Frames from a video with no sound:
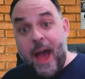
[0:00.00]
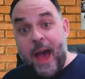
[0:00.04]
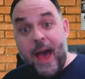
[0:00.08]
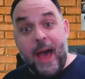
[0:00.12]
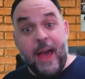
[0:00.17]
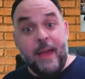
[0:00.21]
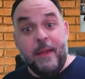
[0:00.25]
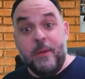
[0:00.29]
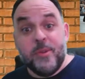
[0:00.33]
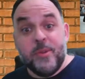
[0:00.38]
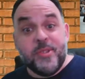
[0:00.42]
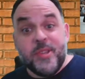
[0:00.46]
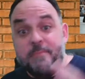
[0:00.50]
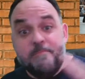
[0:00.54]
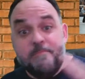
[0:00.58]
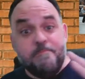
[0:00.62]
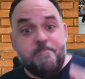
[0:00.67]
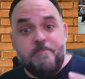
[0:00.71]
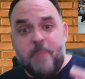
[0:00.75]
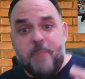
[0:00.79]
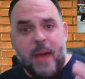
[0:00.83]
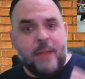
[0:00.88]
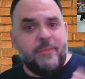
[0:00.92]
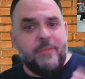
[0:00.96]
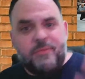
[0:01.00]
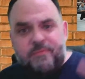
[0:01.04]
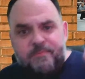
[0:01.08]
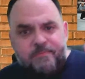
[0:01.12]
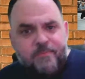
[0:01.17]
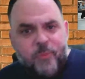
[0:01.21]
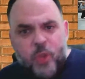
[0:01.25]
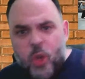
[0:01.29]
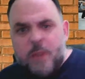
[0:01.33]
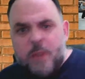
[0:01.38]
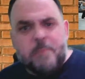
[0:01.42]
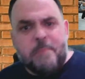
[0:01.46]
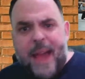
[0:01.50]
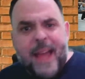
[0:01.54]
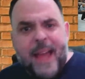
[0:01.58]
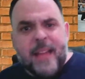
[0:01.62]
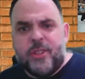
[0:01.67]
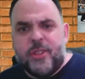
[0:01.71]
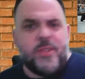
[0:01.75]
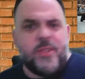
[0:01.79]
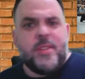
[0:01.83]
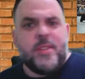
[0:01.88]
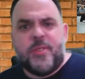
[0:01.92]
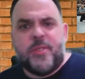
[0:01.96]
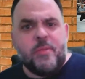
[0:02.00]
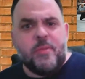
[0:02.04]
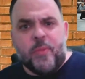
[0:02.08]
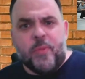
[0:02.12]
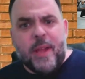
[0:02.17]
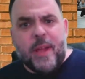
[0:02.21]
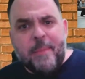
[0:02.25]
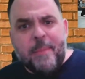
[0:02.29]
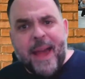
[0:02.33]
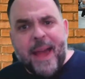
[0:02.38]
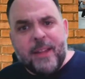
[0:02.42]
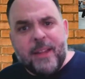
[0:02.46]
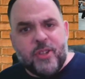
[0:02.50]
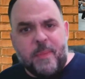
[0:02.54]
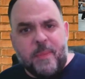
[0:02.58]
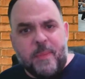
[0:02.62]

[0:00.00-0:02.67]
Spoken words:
It was a good match, decent rematch.